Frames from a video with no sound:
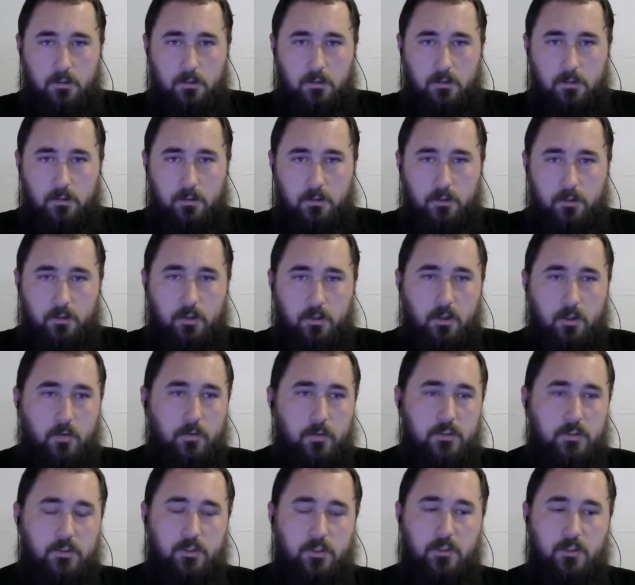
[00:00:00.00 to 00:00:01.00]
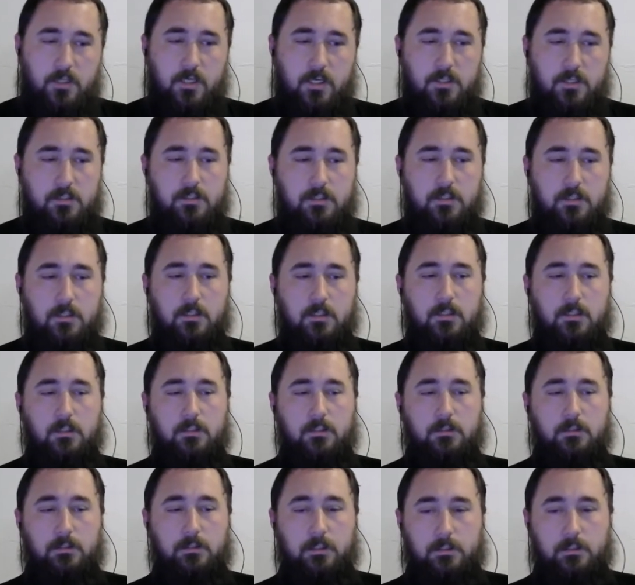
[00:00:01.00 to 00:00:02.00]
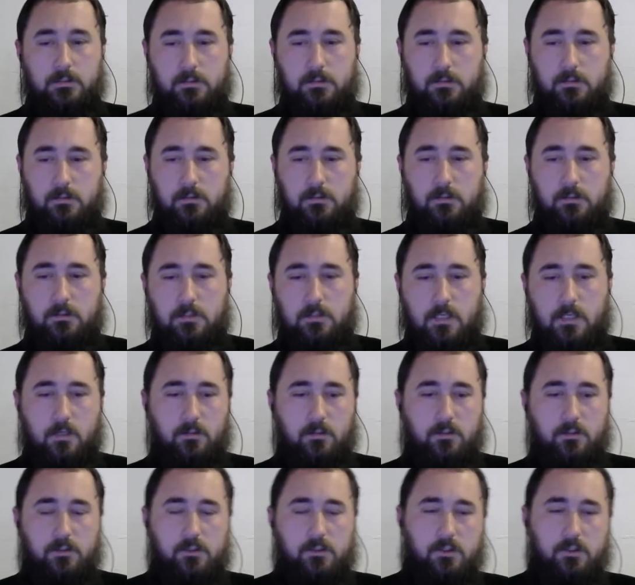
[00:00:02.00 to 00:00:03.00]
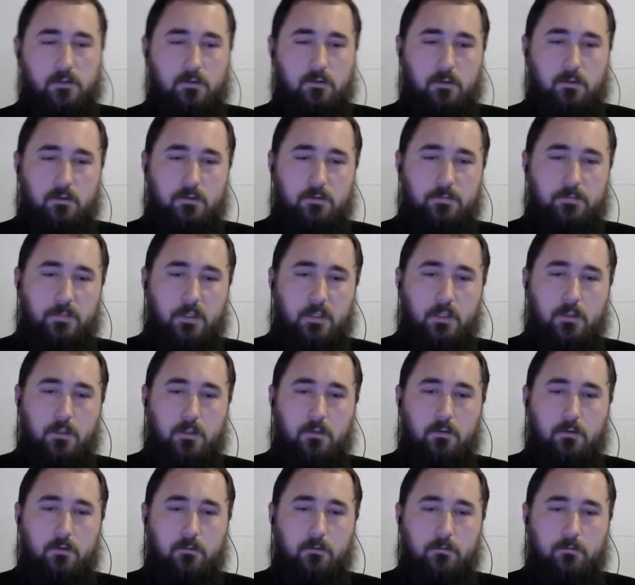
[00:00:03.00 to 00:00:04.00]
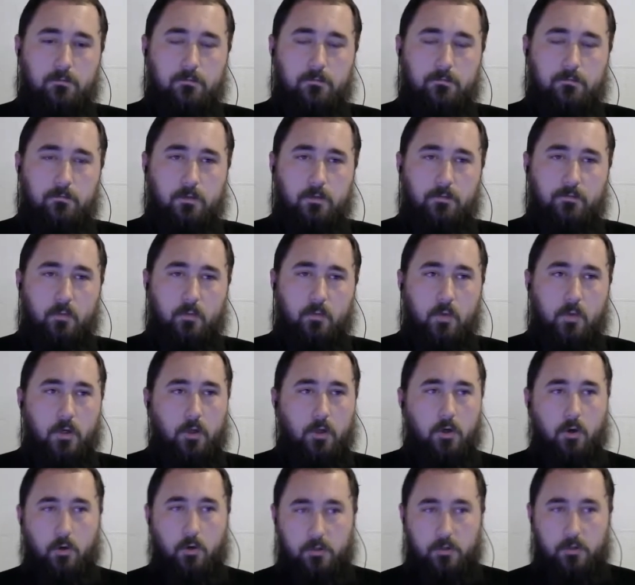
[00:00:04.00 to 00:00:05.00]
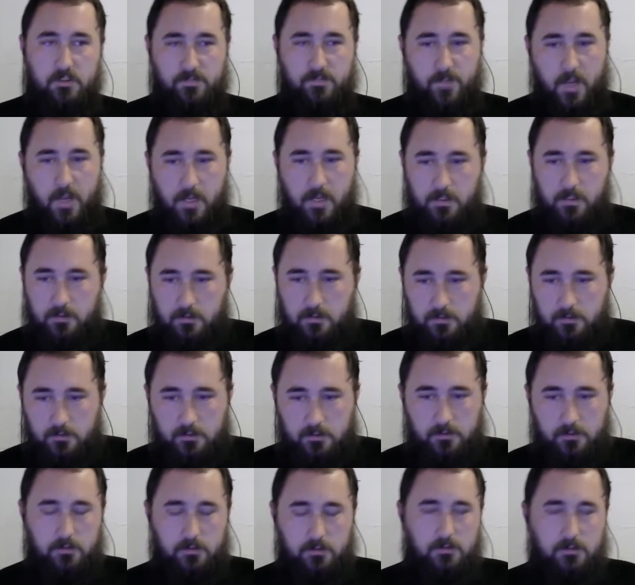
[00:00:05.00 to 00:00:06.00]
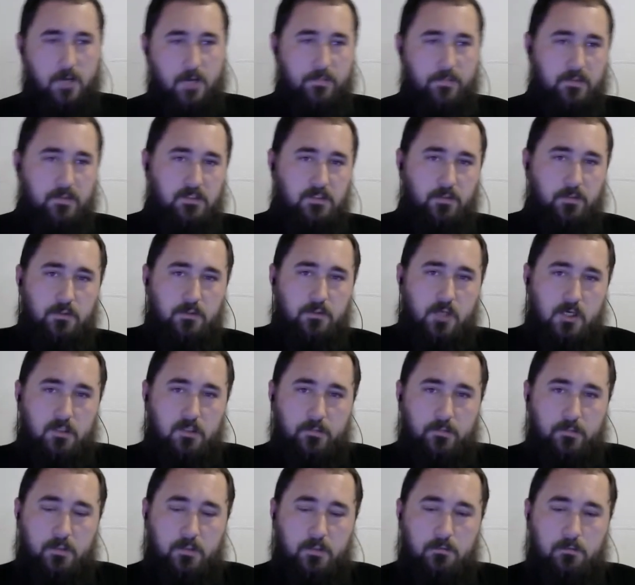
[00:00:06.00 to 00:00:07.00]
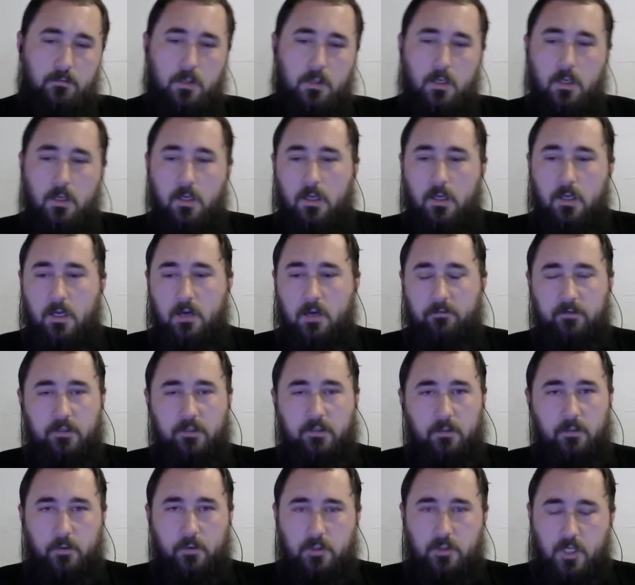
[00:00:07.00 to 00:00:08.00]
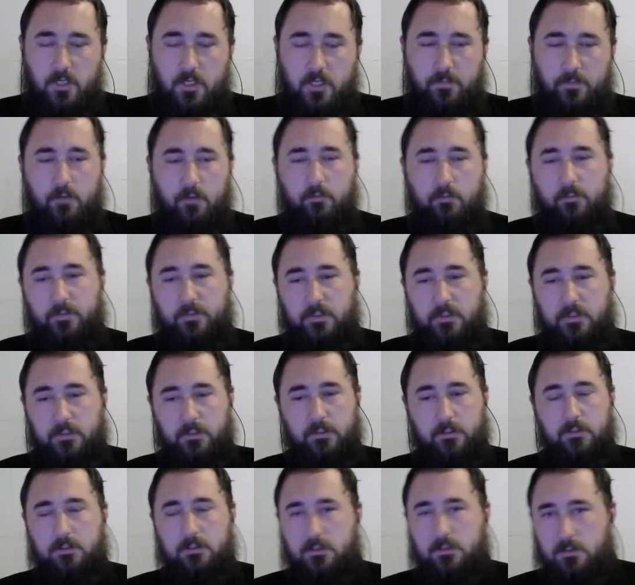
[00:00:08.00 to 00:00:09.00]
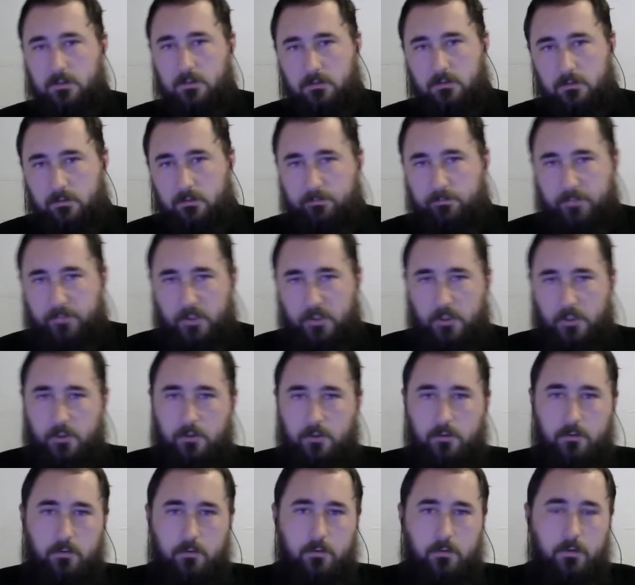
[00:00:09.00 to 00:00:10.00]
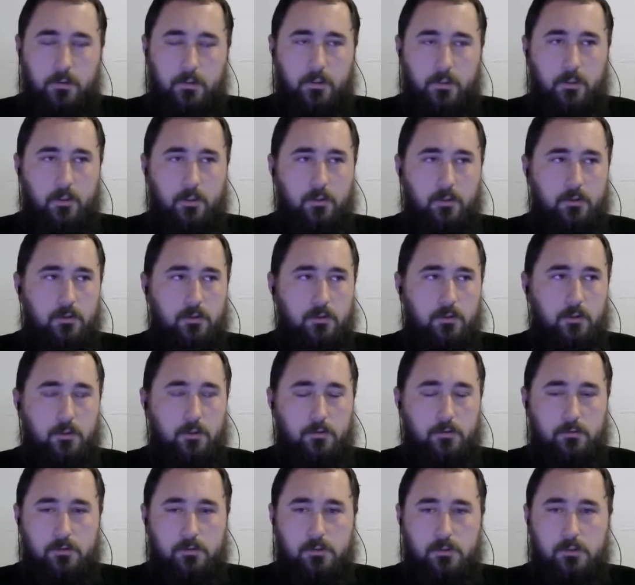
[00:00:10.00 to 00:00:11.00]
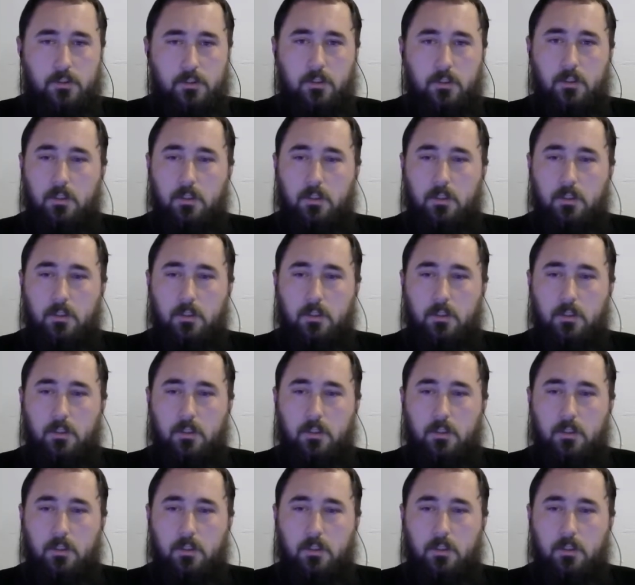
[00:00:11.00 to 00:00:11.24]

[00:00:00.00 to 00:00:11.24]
You can always look at the links down in the show notes below if you want to go expand into the topics that we talked about. Everything we talked about will be linked below in our notes.